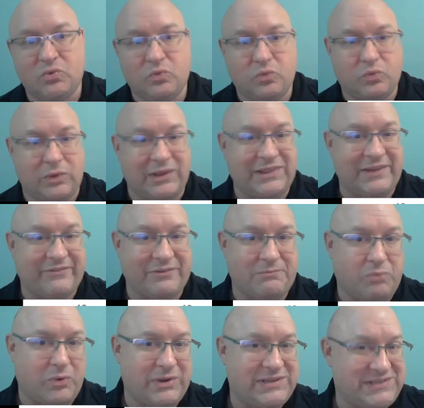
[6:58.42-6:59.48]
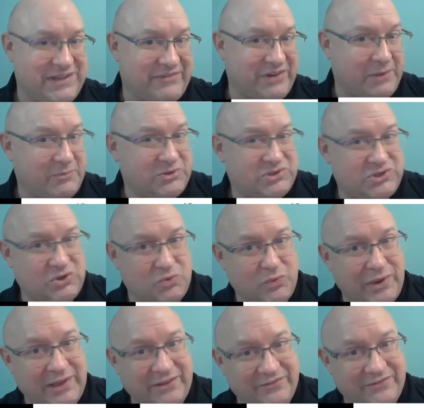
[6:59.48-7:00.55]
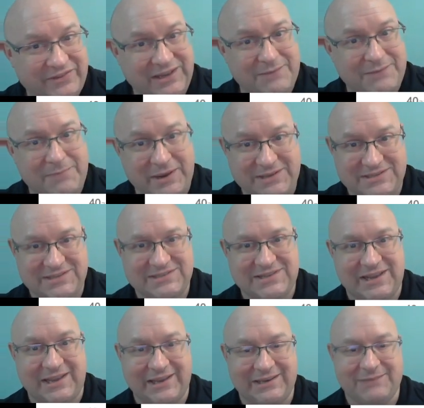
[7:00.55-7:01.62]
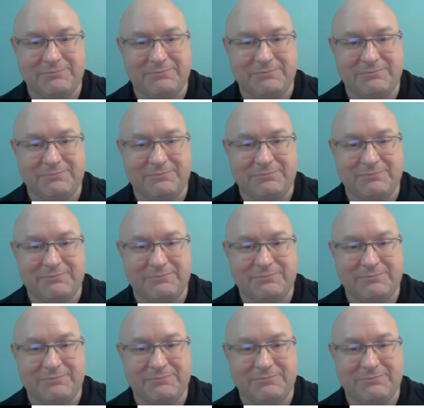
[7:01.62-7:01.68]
11.7, almost 12 gigabytes a second